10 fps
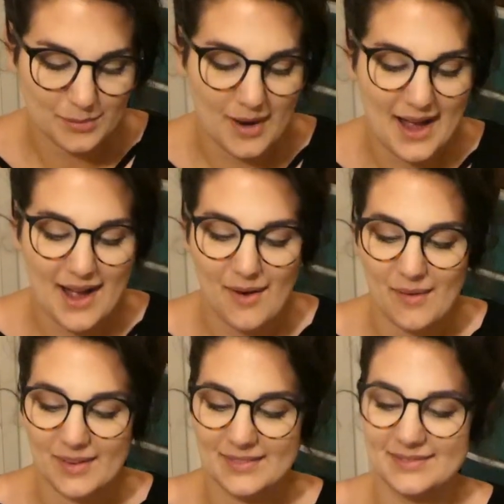
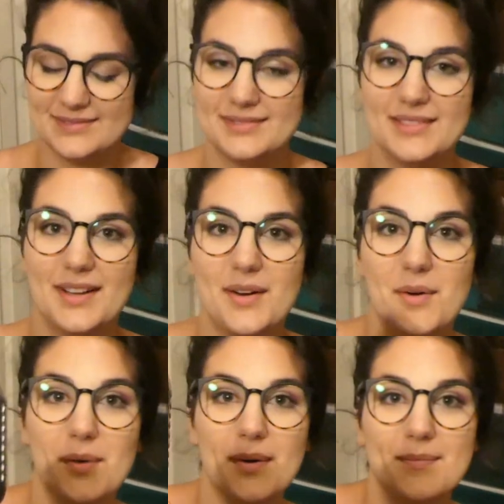Wow.
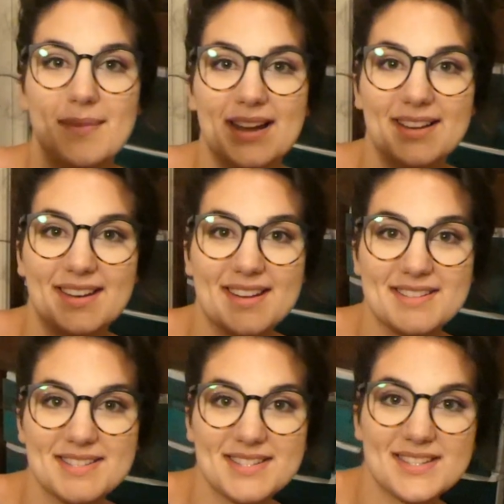Oh my
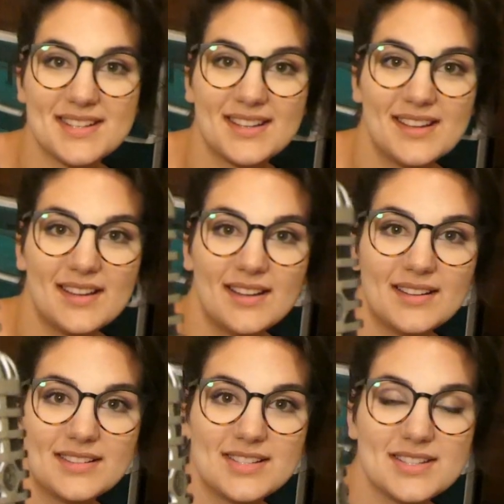goodness.
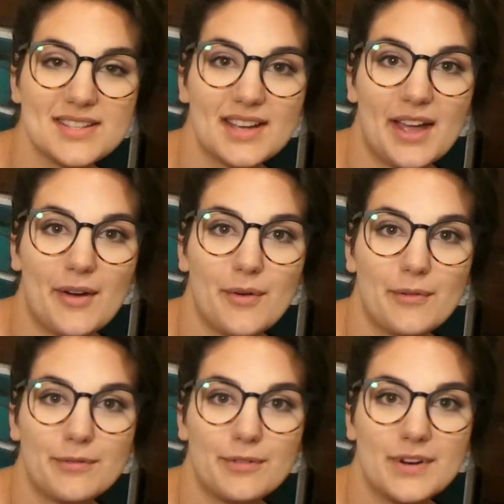Just look how
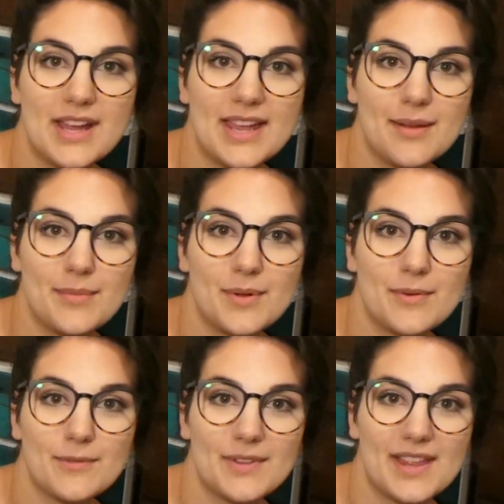freaking
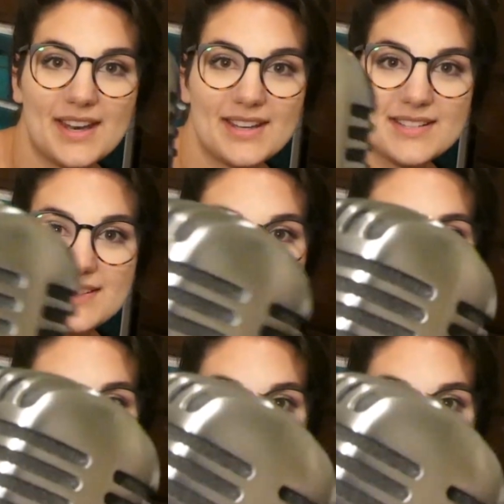beautiful that is.